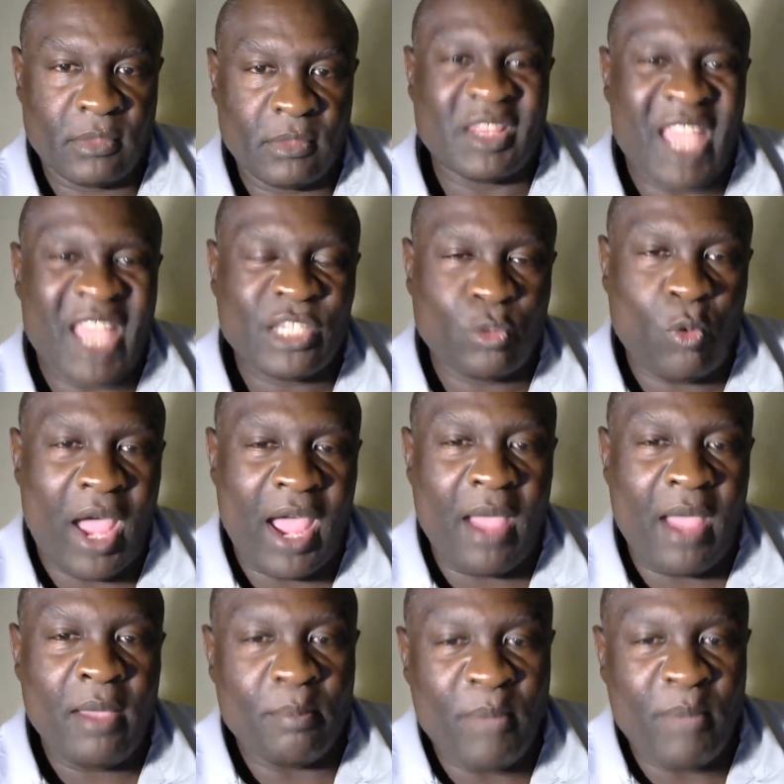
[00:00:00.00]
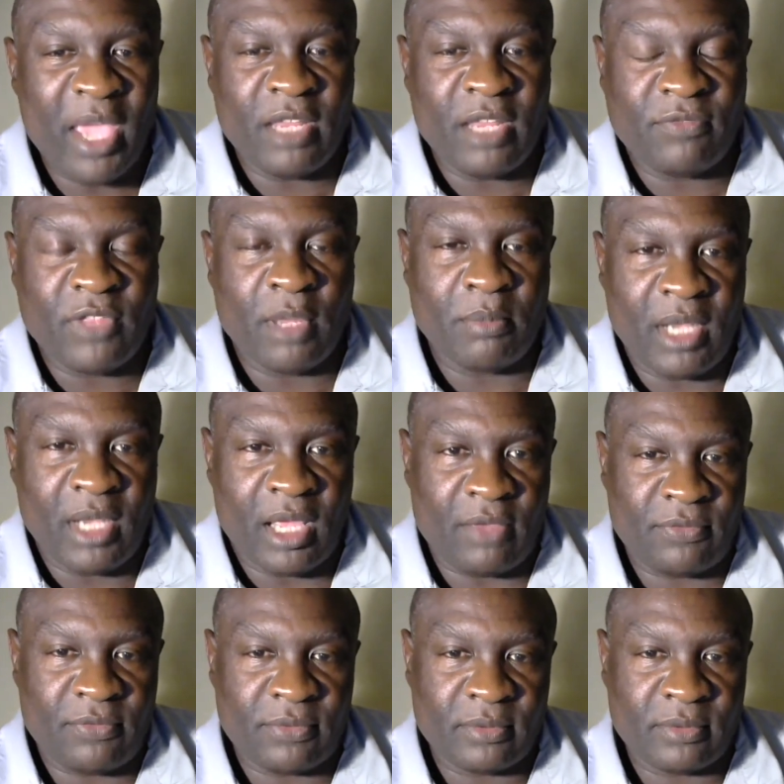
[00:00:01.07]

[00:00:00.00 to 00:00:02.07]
That's why many of them left.